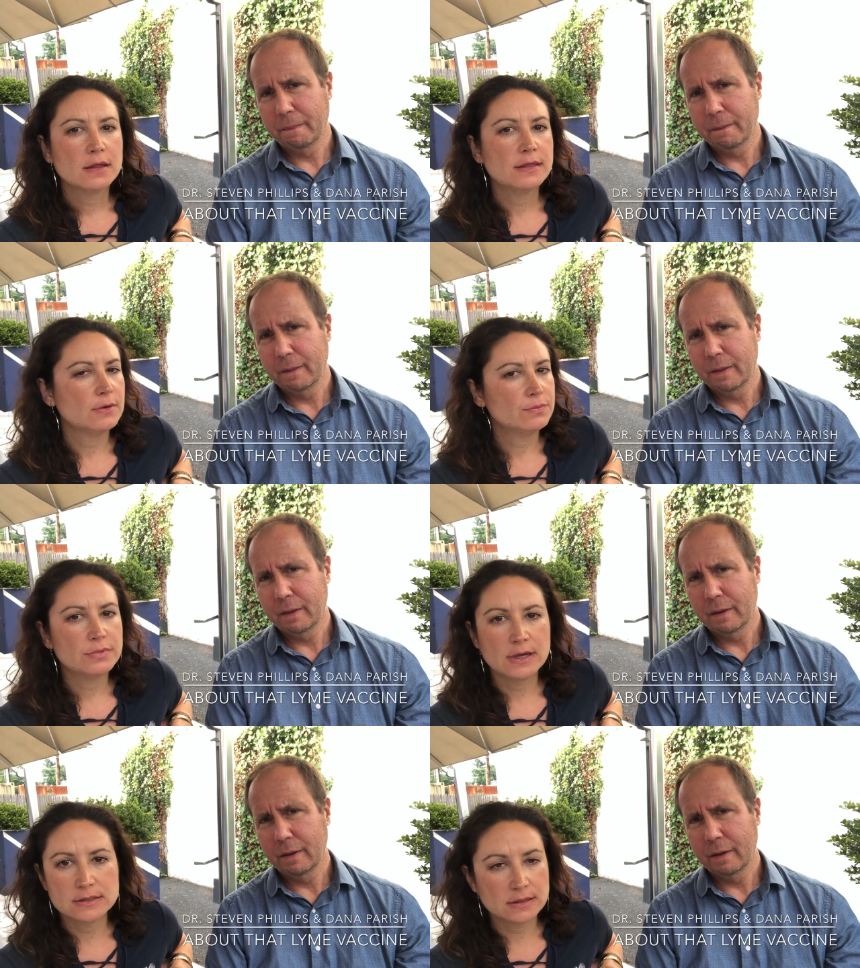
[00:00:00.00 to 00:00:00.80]
Speaker 1: they
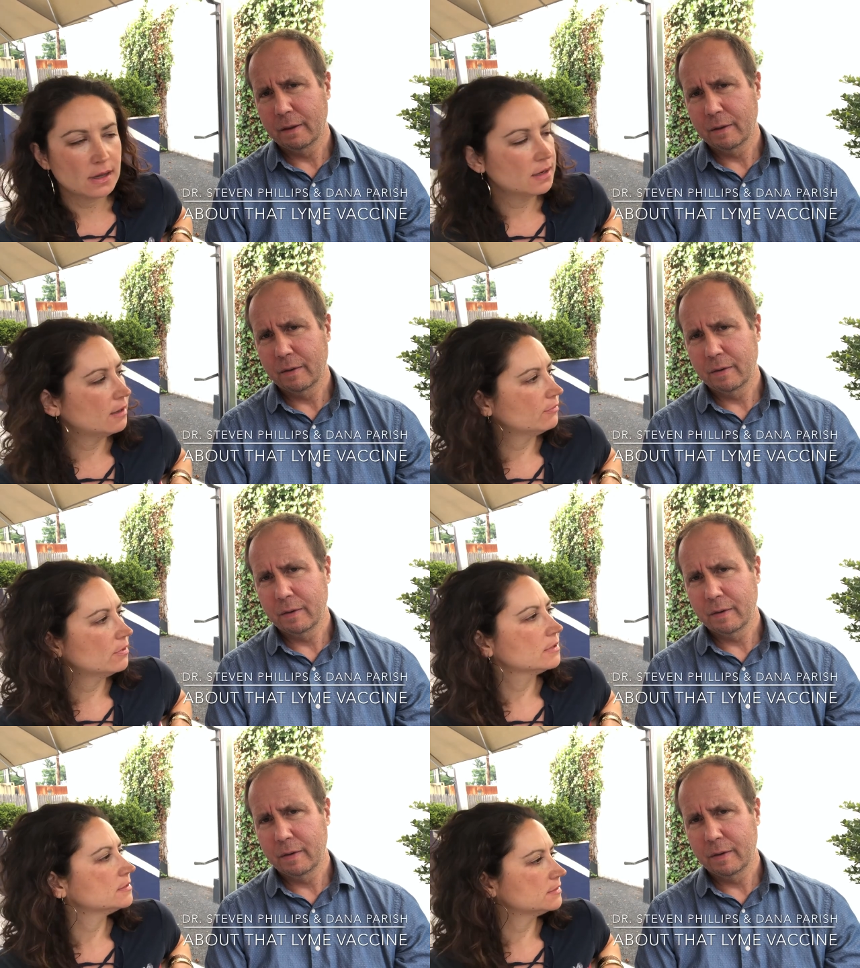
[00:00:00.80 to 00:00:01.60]
they did not have a
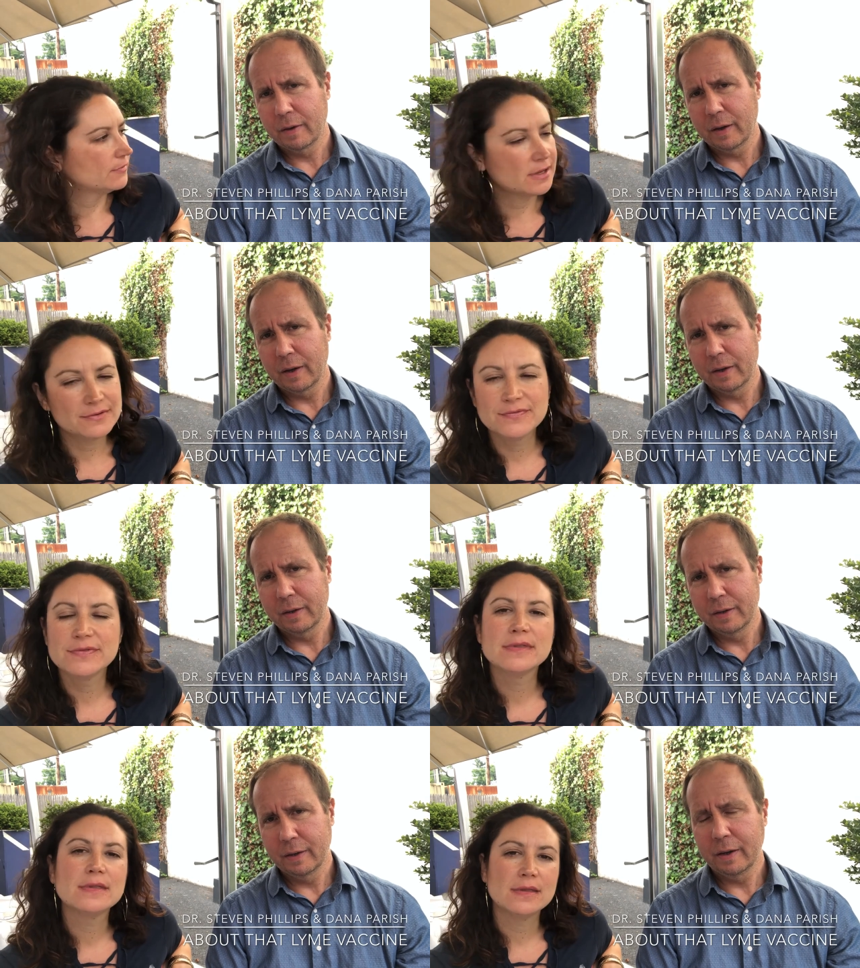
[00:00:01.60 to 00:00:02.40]
herx. That's funny.
Speaker 2: Uh huh.
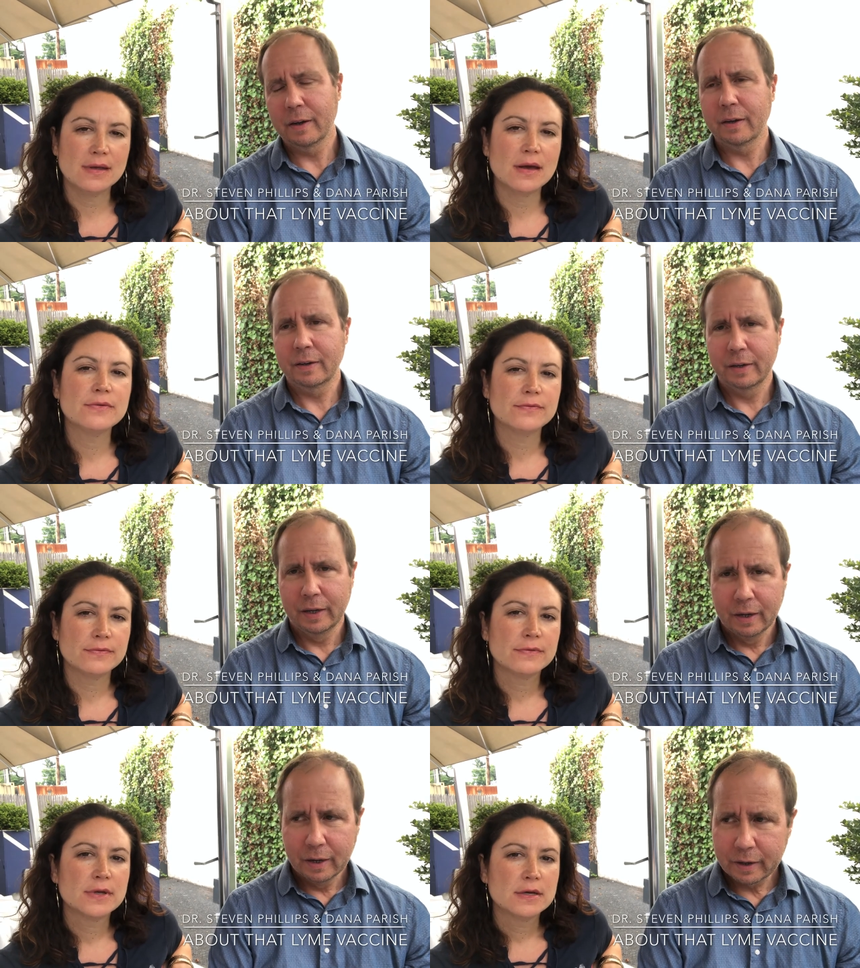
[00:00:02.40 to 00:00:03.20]
Uh huh.
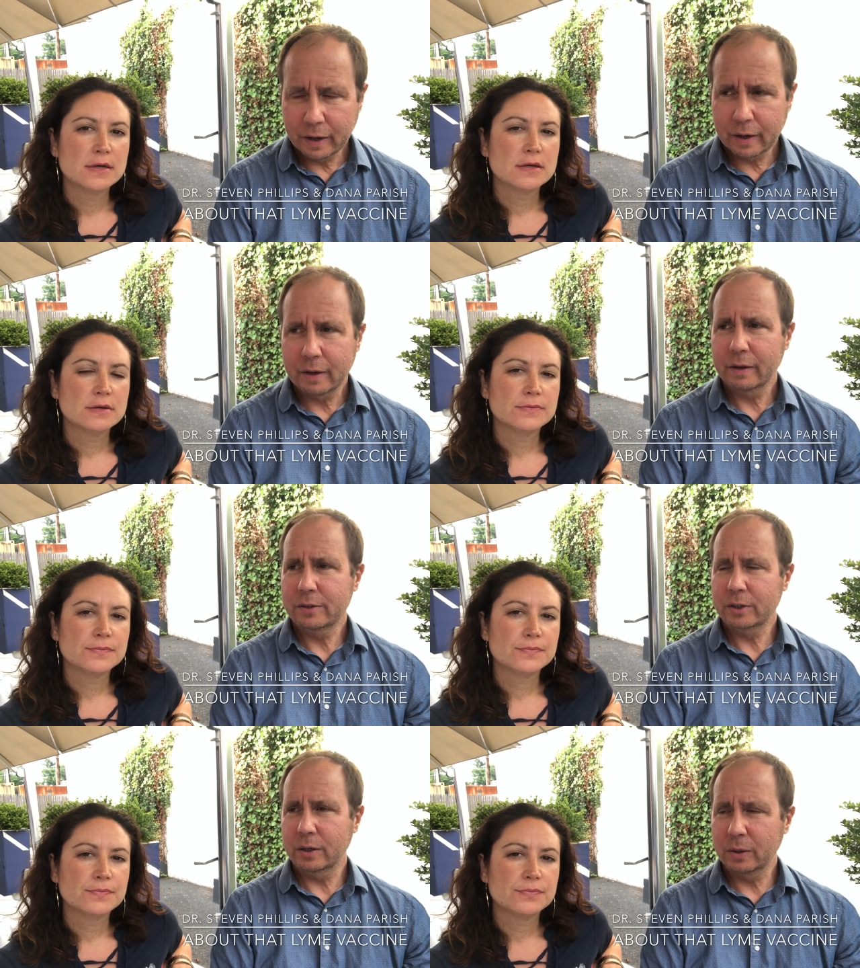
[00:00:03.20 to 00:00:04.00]
Yeah. yeah.
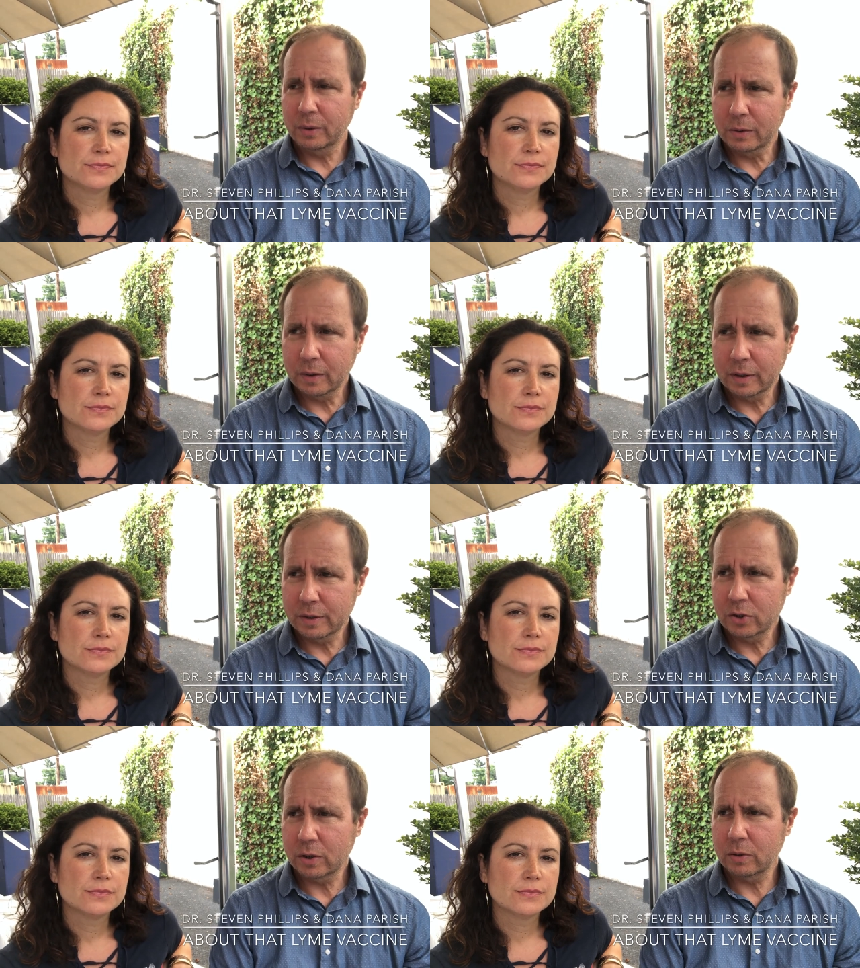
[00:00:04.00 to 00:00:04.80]
So
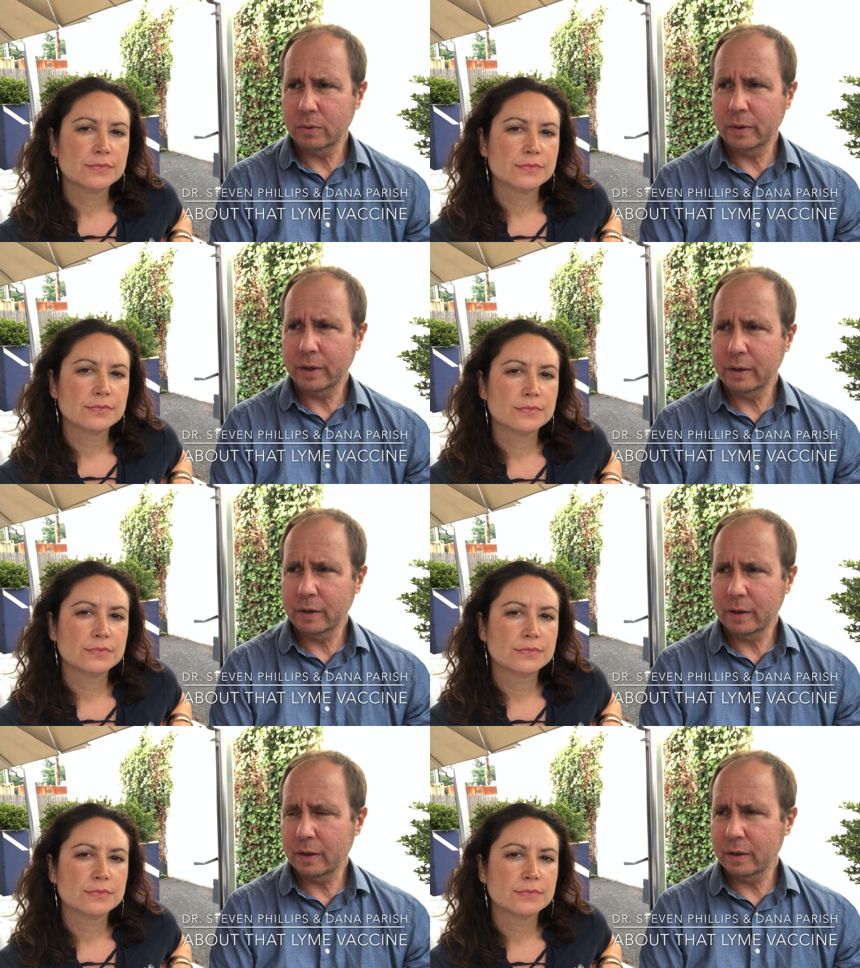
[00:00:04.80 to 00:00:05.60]
so,
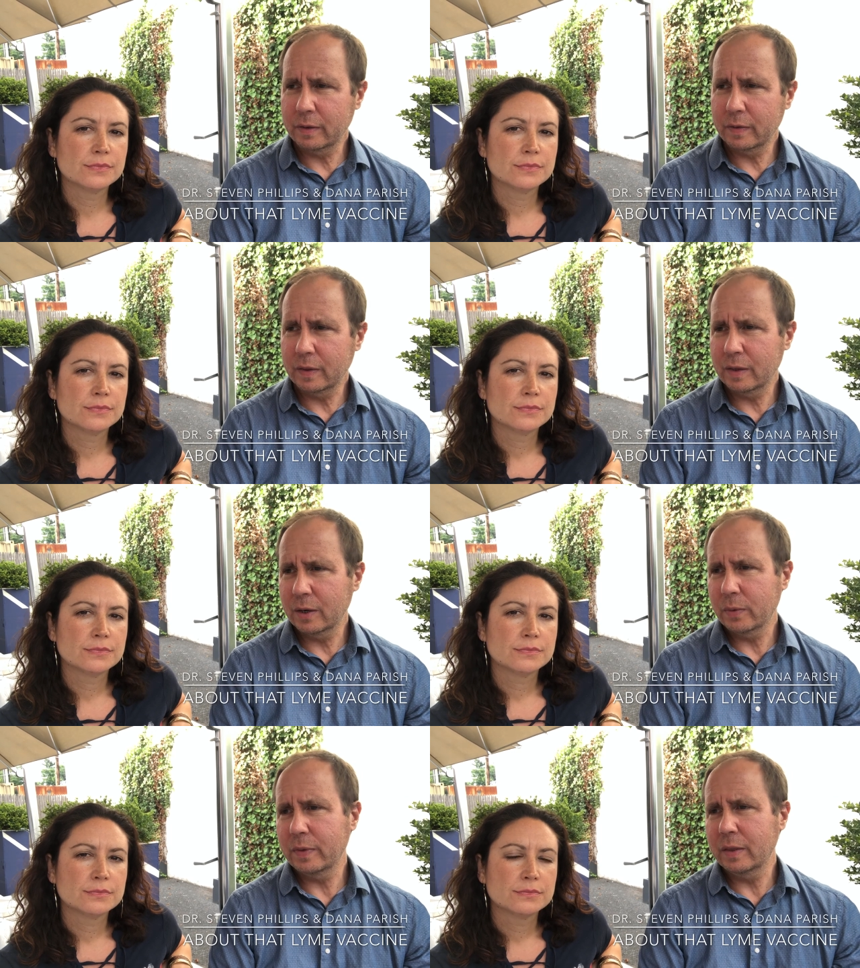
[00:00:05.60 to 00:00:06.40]

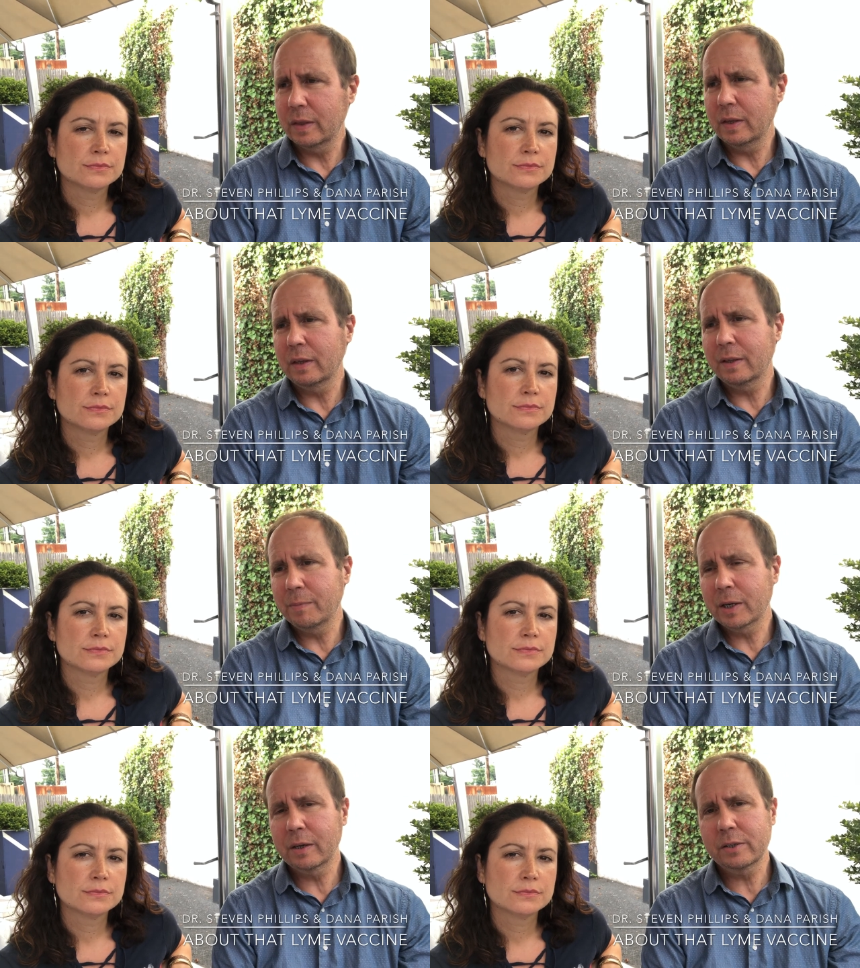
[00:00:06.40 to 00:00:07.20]
you know, the,
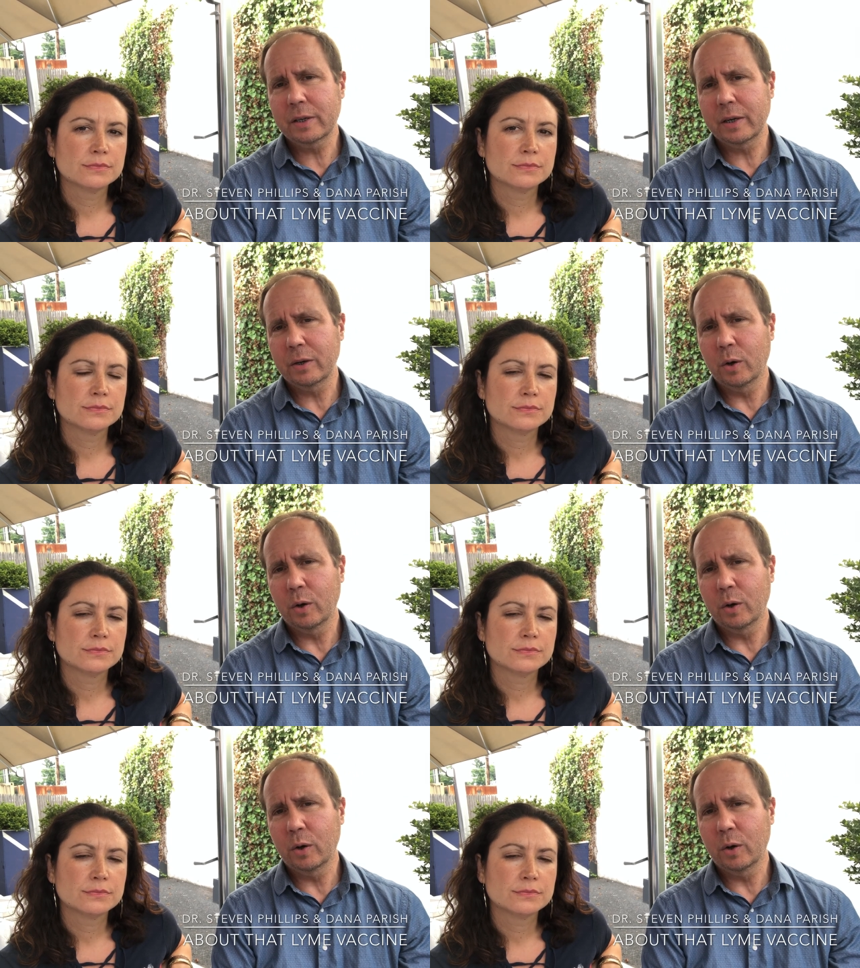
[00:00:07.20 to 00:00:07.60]
because they